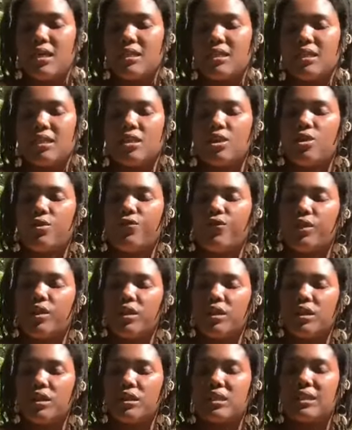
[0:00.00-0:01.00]
Since their
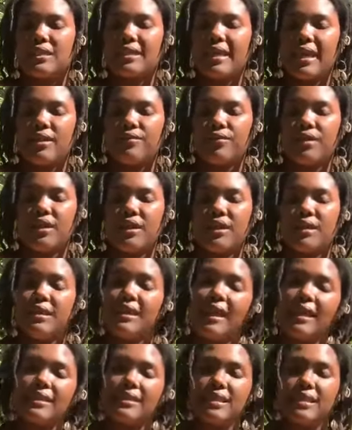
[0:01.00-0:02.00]
feelings is that of
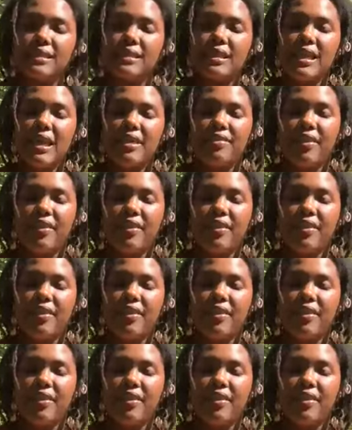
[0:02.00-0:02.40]
cathexis,